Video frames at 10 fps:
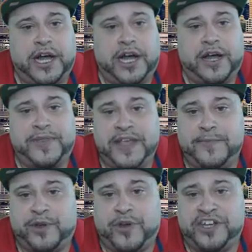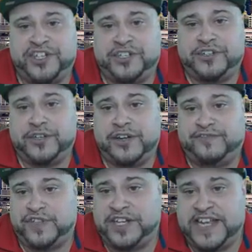the immigration
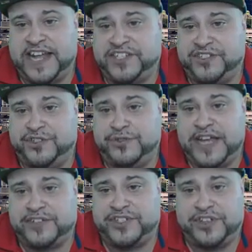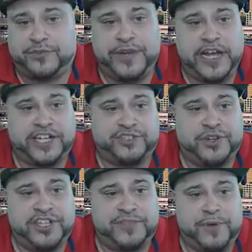floodgates in 2003,
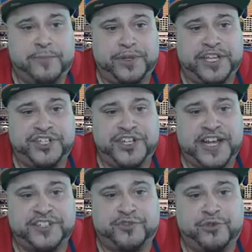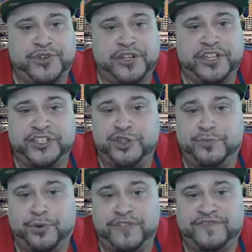Australia's population has grown nearly
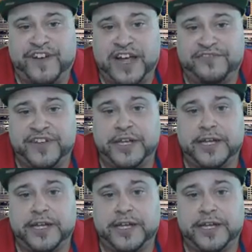2.5